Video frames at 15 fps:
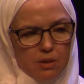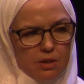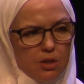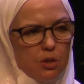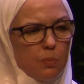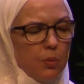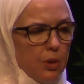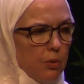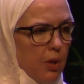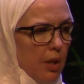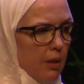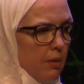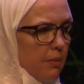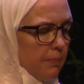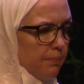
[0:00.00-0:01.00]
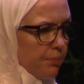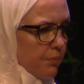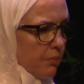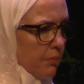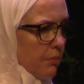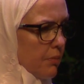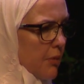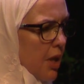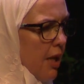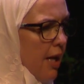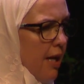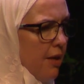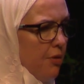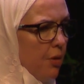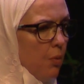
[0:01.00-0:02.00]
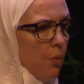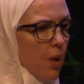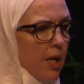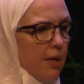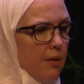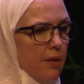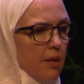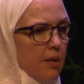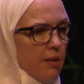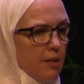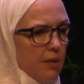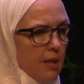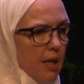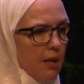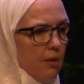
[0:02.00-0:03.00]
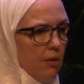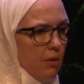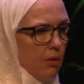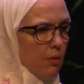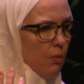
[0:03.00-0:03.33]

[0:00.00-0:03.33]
disputed and the one son